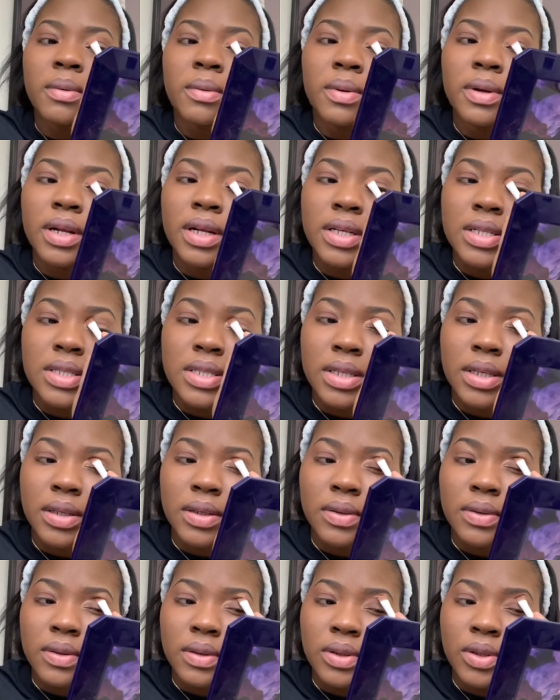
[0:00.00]
Listen,
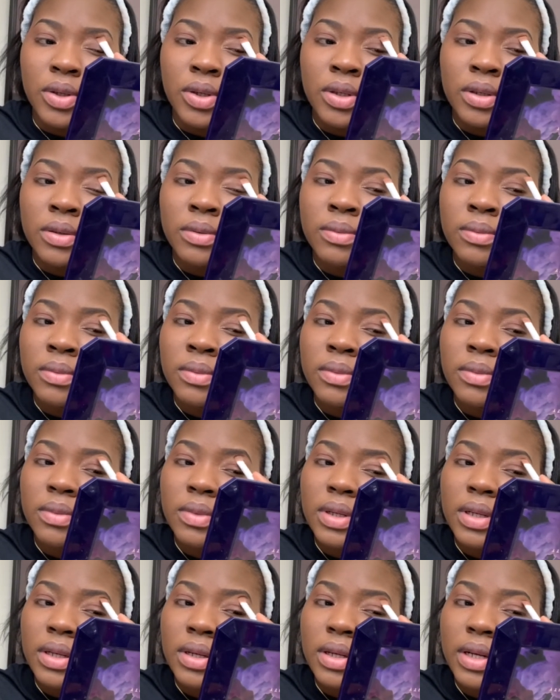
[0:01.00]
nothing
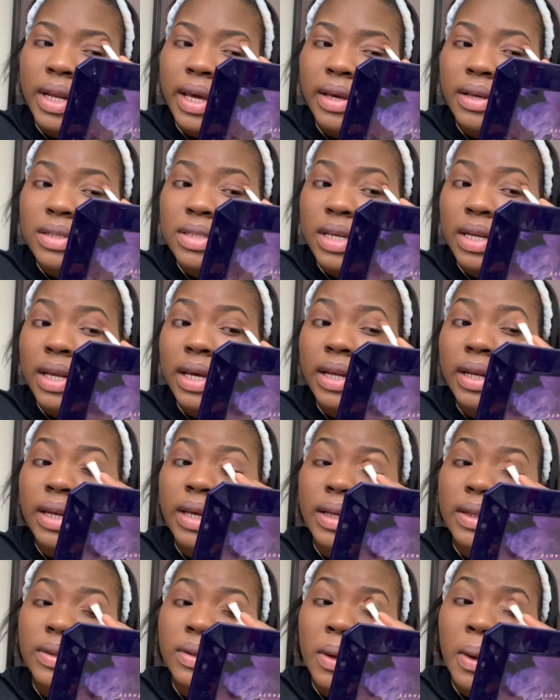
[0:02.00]
no nicer than
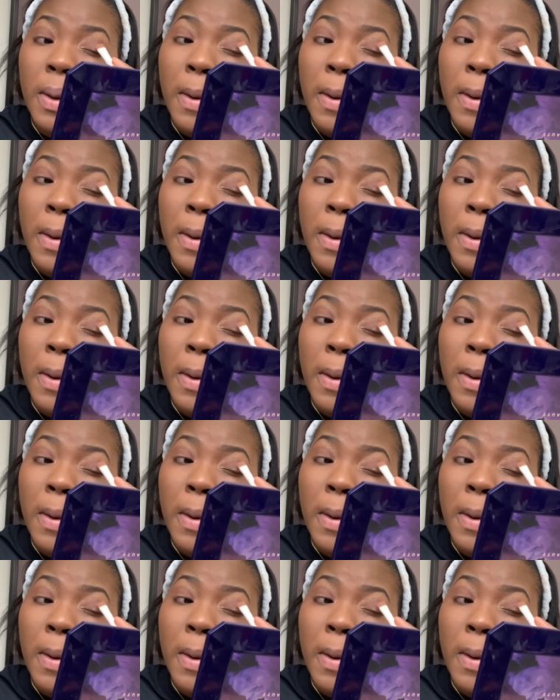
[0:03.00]
that.